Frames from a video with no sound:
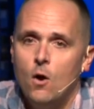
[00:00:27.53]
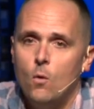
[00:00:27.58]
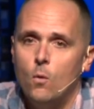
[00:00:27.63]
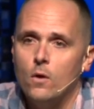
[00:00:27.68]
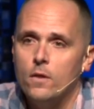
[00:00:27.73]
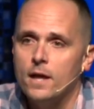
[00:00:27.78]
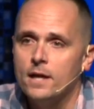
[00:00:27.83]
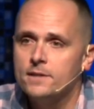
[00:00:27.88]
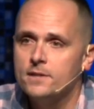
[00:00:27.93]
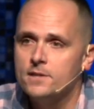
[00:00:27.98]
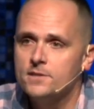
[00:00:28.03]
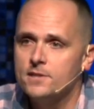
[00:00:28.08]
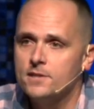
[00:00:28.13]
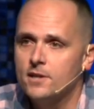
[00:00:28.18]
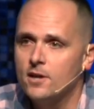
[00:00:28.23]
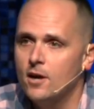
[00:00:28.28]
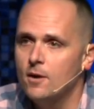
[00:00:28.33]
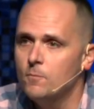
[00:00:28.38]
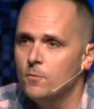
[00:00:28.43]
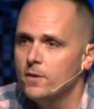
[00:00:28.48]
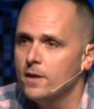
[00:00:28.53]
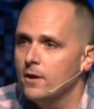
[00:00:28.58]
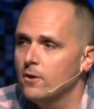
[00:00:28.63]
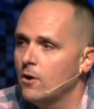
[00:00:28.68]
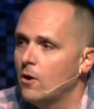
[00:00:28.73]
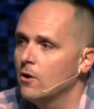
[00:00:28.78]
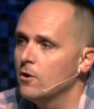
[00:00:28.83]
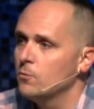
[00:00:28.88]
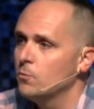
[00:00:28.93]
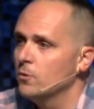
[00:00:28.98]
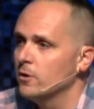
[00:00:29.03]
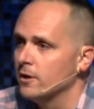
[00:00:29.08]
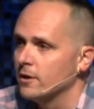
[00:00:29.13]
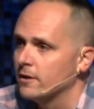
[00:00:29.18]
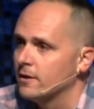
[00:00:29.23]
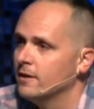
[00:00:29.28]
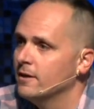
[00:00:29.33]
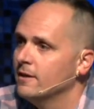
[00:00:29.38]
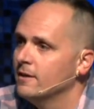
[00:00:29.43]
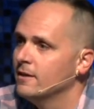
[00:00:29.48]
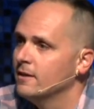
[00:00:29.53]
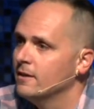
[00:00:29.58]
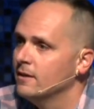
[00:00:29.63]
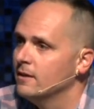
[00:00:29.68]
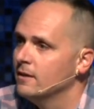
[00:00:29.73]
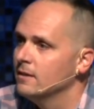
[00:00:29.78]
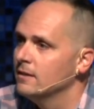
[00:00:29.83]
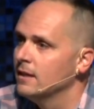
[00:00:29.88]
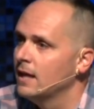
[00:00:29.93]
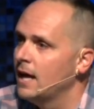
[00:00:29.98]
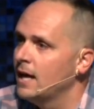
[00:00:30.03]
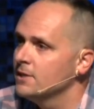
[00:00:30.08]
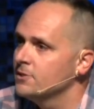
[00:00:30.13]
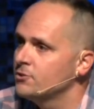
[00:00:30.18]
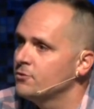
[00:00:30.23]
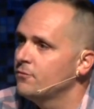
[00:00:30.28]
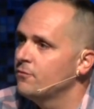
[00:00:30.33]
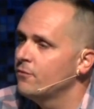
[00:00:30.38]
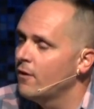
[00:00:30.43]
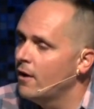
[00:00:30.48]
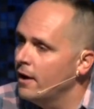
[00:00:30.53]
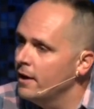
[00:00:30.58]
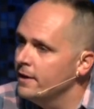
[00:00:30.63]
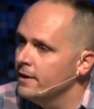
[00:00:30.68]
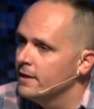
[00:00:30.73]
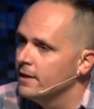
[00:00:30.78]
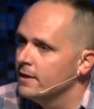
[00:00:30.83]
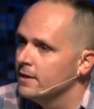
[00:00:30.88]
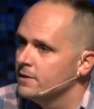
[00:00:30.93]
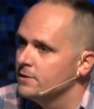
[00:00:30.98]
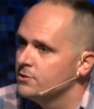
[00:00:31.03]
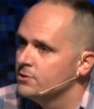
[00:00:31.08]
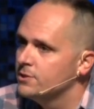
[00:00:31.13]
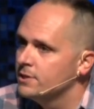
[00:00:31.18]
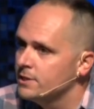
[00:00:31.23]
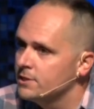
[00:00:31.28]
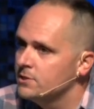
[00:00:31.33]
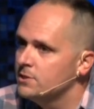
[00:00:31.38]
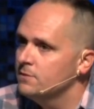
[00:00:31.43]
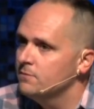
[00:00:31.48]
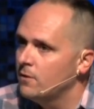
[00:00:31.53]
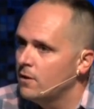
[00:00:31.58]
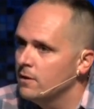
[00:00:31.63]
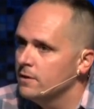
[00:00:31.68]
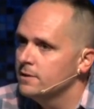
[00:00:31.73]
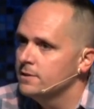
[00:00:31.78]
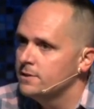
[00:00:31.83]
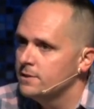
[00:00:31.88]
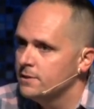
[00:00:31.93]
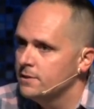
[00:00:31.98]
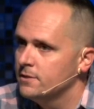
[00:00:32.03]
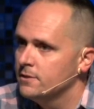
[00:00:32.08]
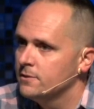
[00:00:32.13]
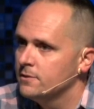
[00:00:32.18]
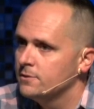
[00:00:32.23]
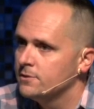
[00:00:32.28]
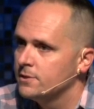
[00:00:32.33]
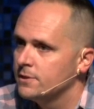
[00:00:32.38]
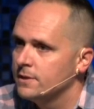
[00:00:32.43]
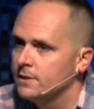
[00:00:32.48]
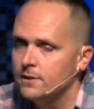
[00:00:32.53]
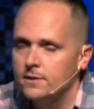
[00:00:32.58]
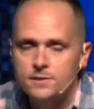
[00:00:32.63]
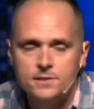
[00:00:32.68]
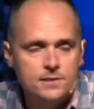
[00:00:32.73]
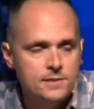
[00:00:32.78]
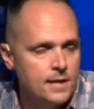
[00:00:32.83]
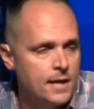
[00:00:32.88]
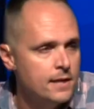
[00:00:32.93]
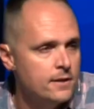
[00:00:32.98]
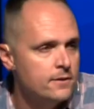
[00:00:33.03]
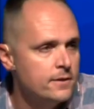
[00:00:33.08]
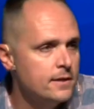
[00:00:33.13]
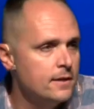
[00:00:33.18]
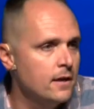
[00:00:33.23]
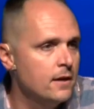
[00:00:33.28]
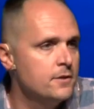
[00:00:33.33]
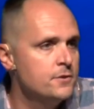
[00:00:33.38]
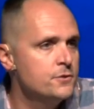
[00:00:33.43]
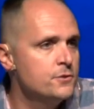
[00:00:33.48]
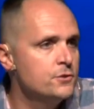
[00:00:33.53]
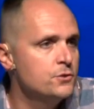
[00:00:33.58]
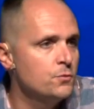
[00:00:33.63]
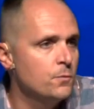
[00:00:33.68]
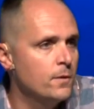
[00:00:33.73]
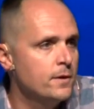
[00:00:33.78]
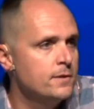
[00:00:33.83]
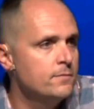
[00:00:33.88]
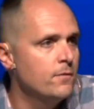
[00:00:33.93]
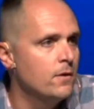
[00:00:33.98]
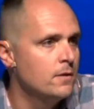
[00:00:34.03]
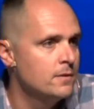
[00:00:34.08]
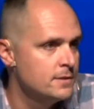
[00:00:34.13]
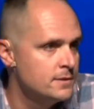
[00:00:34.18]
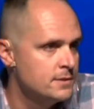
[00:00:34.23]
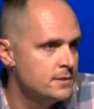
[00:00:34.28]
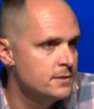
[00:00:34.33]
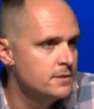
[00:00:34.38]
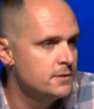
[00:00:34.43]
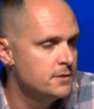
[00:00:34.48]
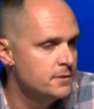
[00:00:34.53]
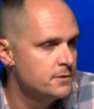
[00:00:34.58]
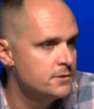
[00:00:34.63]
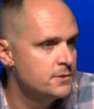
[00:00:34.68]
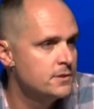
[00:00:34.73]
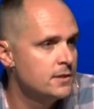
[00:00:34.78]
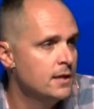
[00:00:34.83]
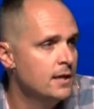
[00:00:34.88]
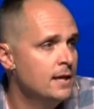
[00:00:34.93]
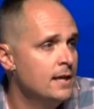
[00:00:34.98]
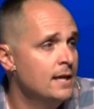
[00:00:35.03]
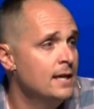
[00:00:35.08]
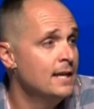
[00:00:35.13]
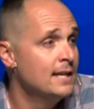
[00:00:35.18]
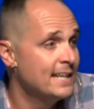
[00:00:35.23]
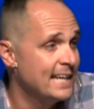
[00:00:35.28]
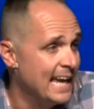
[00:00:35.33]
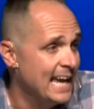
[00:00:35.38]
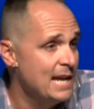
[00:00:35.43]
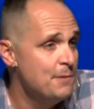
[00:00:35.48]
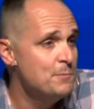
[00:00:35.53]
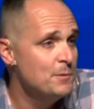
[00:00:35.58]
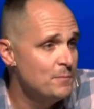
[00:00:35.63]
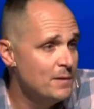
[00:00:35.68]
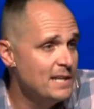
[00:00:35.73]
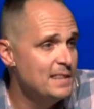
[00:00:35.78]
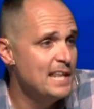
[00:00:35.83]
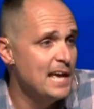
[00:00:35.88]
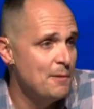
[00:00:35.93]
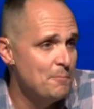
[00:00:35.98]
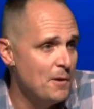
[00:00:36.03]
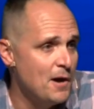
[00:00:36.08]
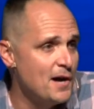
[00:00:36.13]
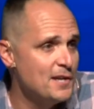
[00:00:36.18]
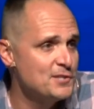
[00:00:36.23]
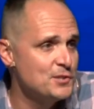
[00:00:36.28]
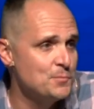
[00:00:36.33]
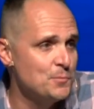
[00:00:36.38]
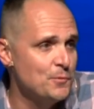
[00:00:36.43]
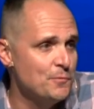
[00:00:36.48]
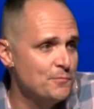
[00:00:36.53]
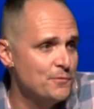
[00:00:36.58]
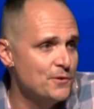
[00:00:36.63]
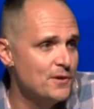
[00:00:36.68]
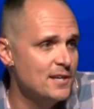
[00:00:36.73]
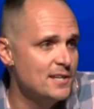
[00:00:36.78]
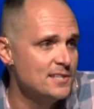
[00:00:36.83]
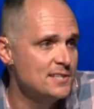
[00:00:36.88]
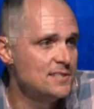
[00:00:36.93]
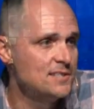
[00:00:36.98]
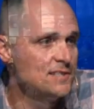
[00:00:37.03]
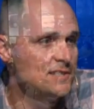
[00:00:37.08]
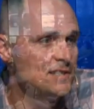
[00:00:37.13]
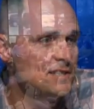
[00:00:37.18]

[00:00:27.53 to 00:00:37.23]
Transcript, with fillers: Well, that doesn't come without hard work. Last Friday, 60 volunteers, and then on Saturday, 120 volunteers came and made that possible for us.